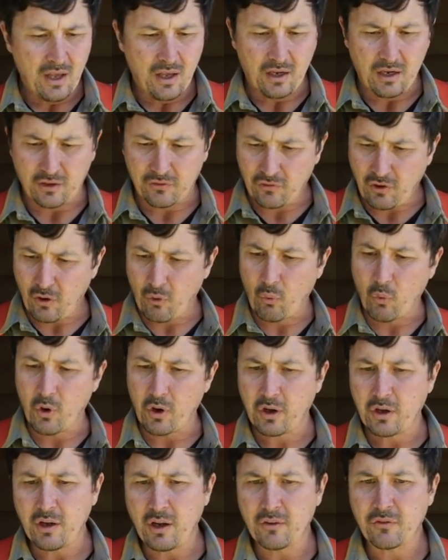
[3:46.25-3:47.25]
And i start
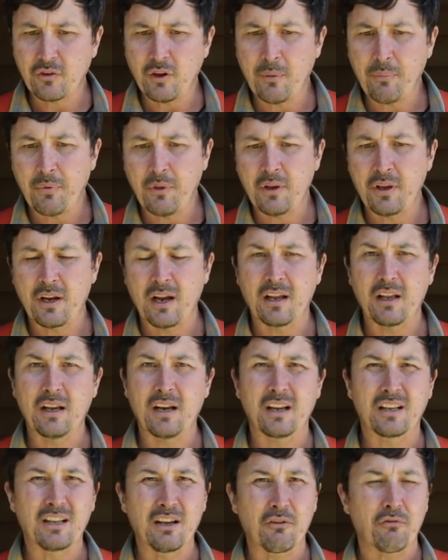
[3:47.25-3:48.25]
working on something and I, and
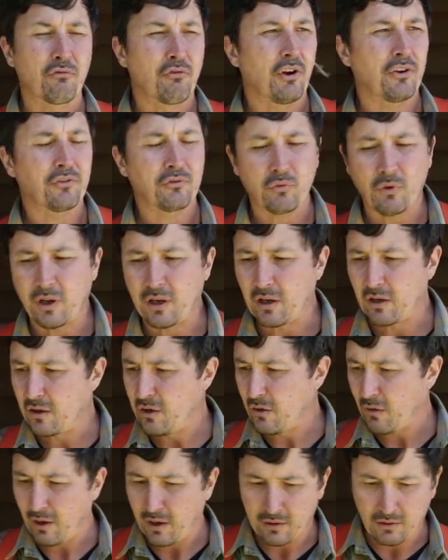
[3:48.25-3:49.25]
I get frustrated.
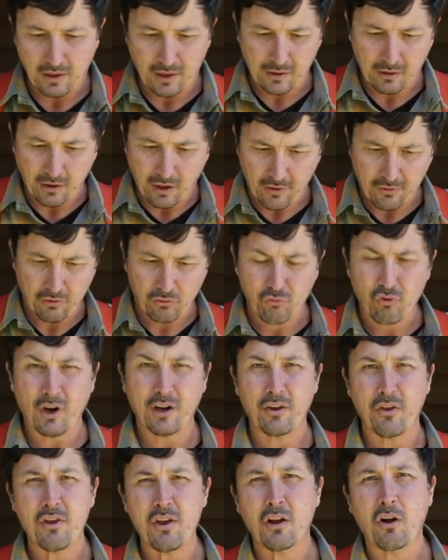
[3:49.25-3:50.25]
You know, i like, i try
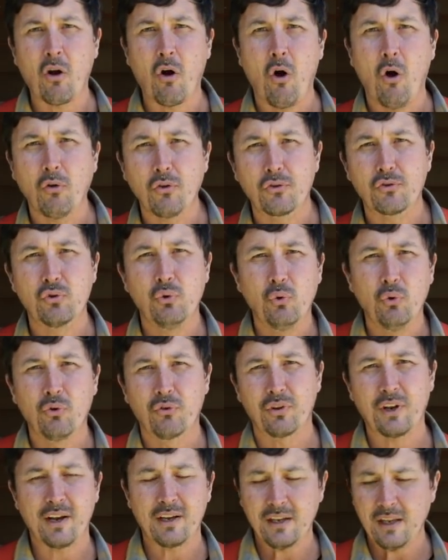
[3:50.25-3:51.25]
to think all the
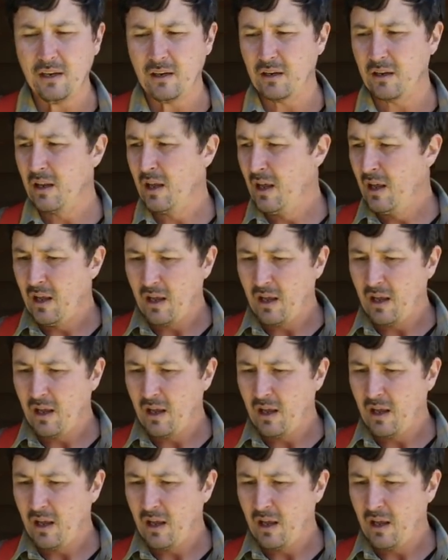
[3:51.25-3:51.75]
tools that I needed.